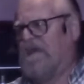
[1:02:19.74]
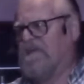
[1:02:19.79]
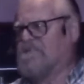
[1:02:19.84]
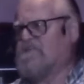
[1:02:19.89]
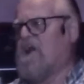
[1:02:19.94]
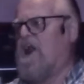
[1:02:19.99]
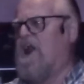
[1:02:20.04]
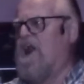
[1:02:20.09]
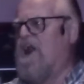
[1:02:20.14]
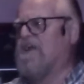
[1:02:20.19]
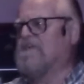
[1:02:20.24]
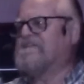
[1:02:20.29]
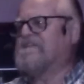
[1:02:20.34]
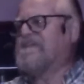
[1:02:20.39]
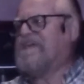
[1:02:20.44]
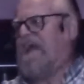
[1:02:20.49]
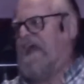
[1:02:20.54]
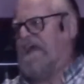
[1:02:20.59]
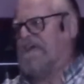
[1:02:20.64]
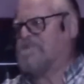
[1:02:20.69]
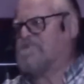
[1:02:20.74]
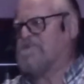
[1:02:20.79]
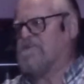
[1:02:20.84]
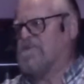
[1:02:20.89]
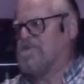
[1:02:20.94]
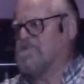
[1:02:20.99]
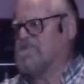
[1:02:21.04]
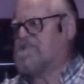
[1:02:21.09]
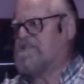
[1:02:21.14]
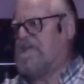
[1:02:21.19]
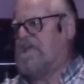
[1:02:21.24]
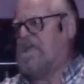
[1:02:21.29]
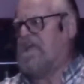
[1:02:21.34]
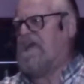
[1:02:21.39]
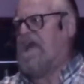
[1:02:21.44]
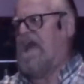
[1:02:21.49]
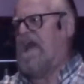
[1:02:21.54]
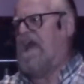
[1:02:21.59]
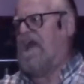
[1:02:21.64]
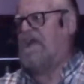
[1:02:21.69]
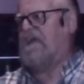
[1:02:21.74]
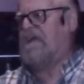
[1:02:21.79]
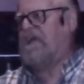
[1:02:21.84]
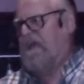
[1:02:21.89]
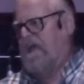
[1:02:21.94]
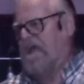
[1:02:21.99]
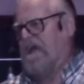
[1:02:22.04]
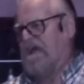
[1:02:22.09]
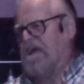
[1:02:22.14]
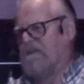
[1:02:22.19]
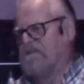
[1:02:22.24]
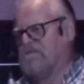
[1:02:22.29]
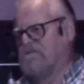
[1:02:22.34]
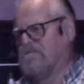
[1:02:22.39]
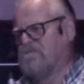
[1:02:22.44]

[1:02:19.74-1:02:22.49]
It's called cancer, C-A-N.